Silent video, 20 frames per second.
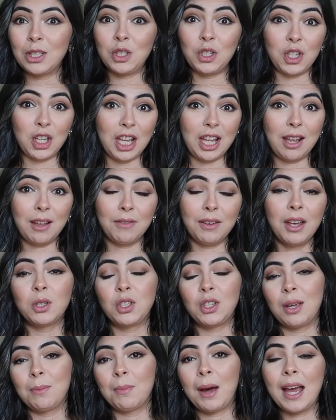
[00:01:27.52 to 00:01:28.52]
achieve,
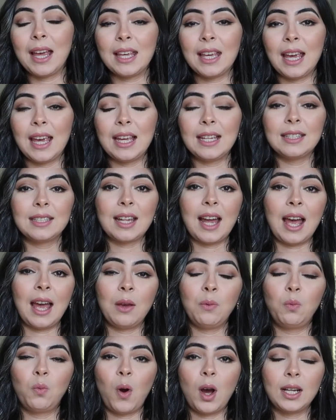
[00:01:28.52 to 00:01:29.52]
which in my case
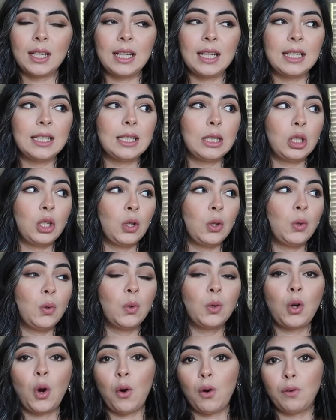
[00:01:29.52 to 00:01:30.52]
I wanted
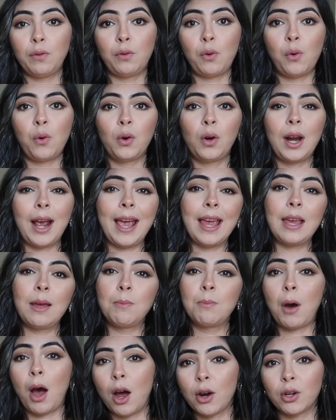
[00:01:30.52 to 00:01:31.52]
to go for a
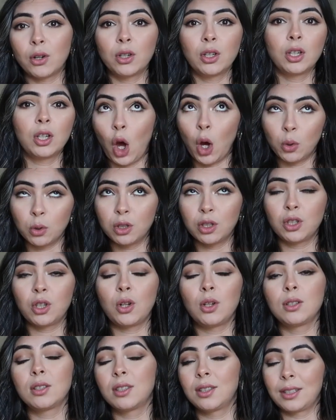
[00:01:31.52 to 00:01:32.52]
modern
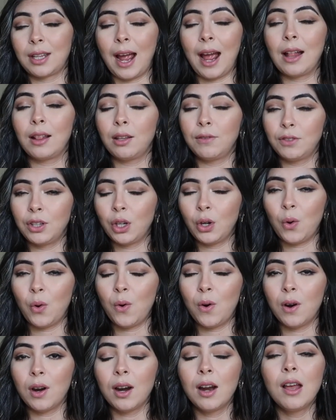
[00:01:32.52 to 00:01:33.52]
coastal style of
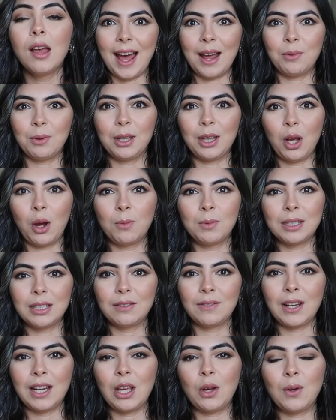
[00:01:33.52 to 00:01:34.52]
decor. I really hope
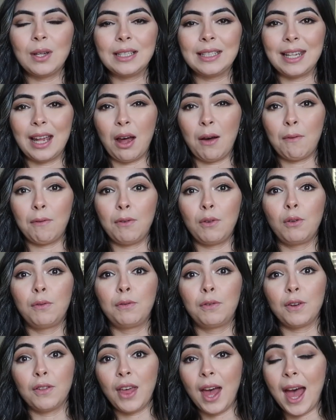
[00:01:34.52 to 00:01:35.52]
this video is helpful
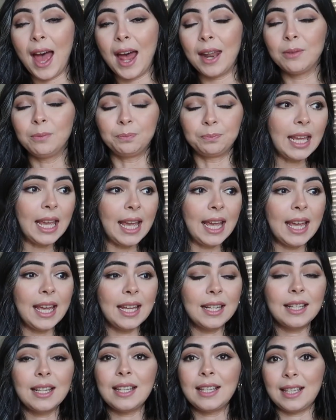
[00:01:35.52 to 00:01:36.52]
for that.
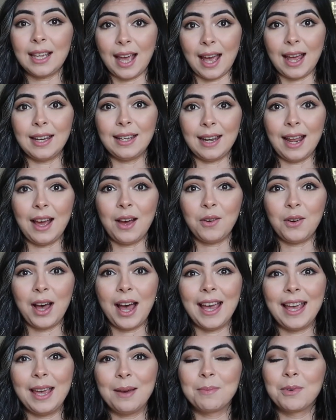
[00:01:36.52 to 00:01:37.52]
And yeah, now
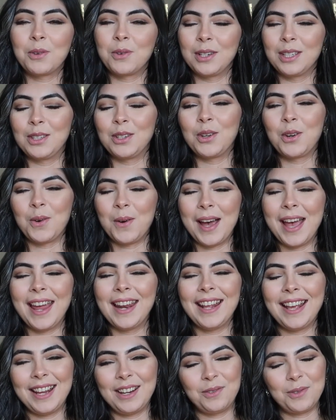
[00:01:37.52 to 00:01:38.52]
I am going to go
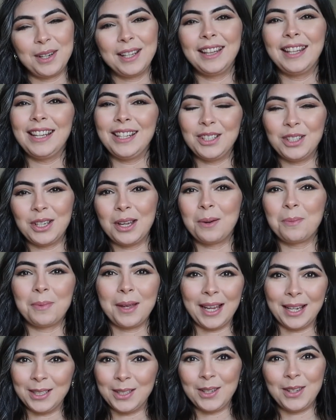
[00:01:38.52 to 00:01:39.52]
ahead and really jump
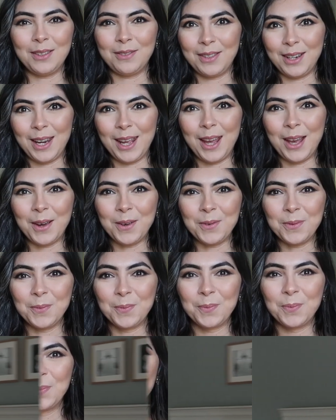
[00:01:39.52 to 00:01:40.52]
into the video.
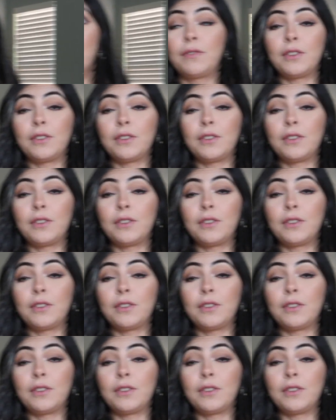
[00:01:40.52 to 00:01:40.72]
The